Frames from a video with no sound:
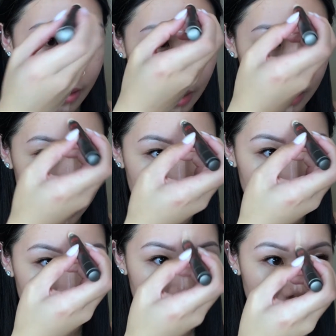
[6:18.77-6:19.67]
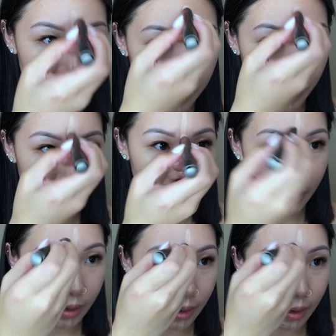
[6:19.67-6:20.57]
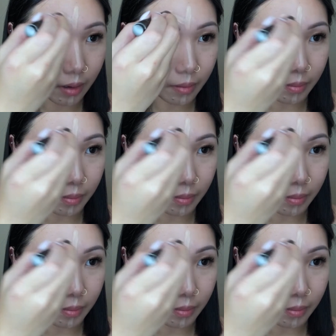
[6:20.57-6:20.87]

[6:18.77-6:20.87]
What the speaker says: and just kind of brighten up